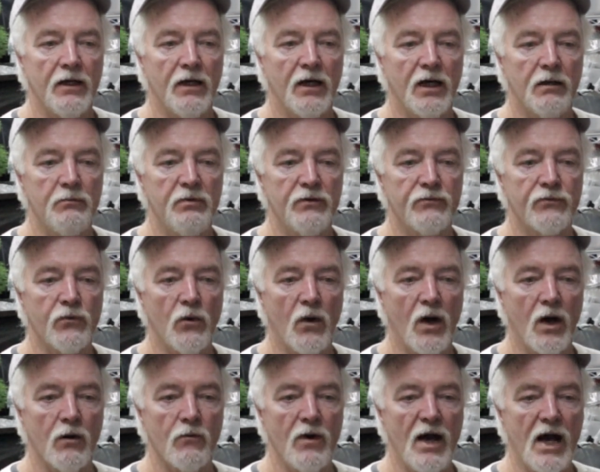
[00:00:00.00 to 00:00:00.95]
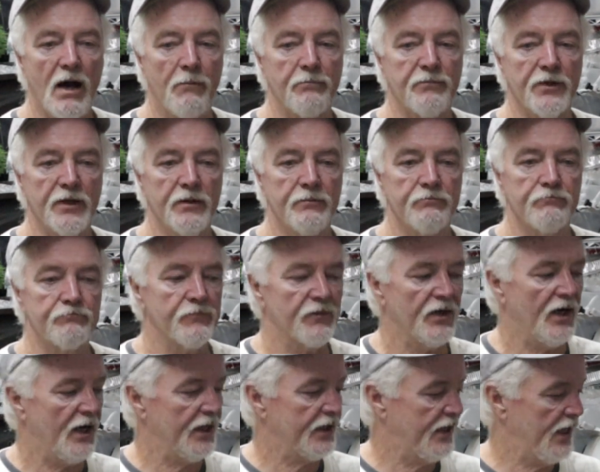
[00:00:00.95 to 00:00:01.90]
uh, before I wrapped them.
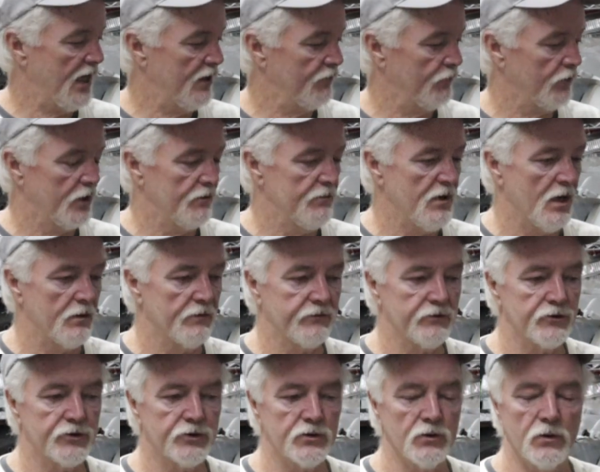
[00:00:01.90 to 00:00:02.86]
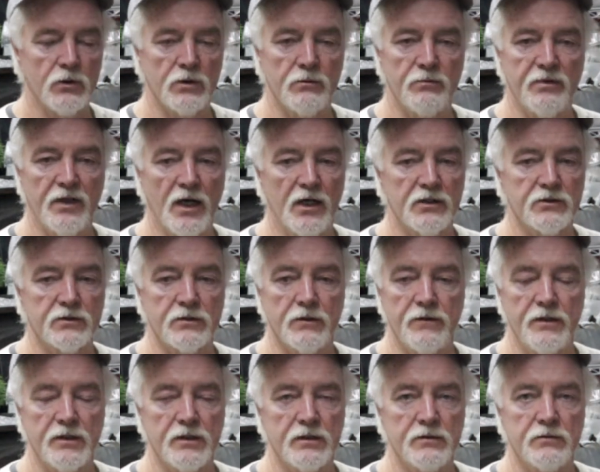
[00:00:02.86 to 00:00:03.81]
I can't really remember for sure, to be honest
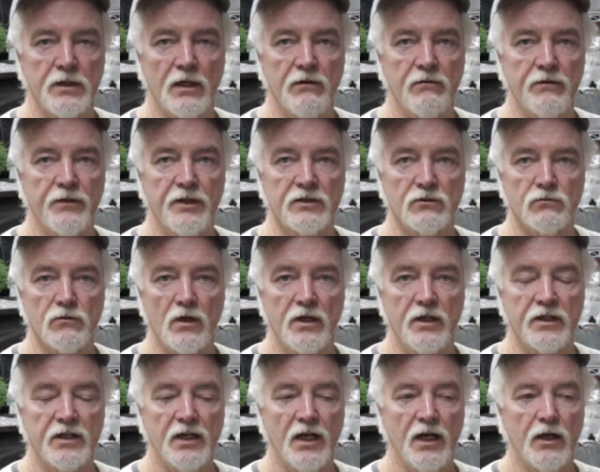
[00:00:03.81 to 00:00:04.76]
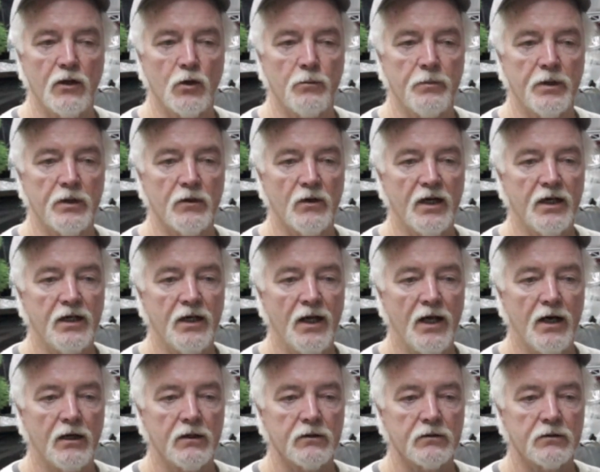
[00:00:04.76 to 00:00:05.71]
with you. Everything's running together on me right
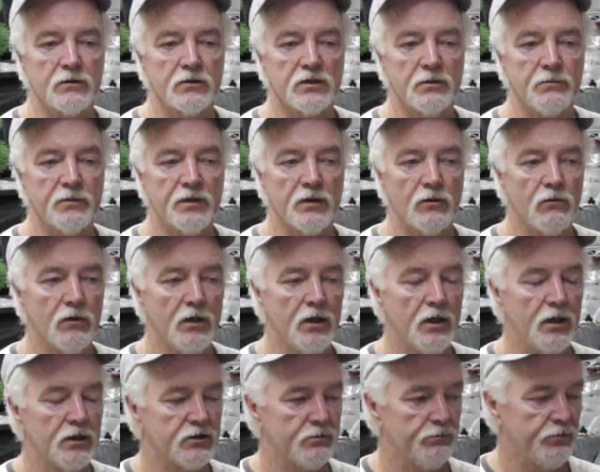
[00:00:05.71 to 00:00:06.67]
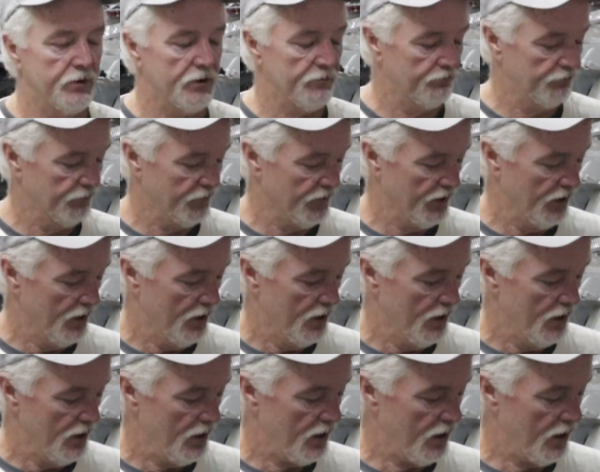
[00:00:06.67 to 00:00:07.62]
now because I'm in a rush, but
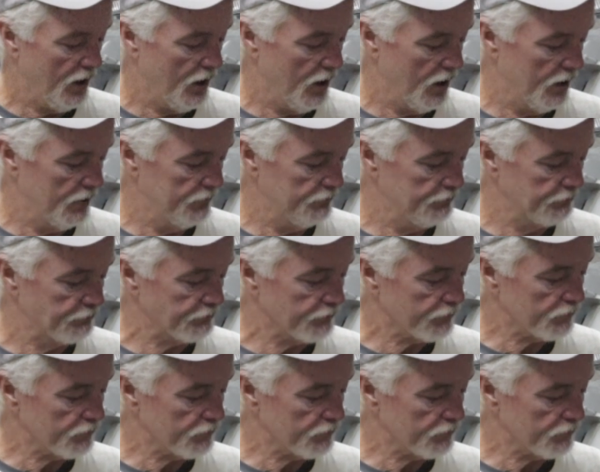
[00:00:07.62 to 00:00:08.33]
um,